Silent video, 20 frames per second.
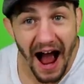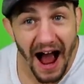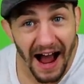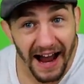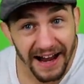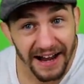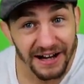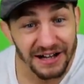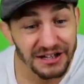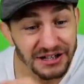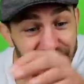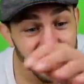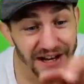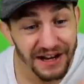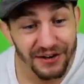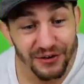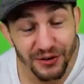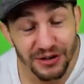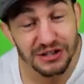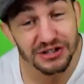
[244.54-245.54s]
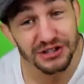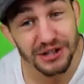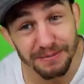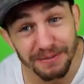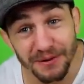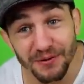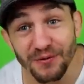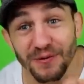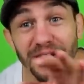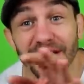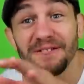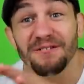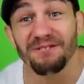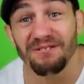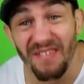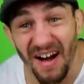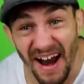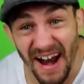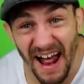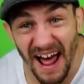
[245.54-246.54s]
I could, you could ship this for like
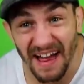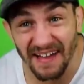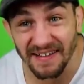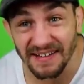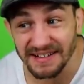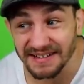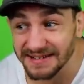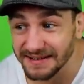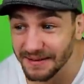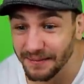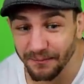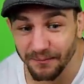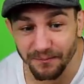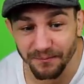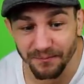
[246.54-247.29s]
five hours.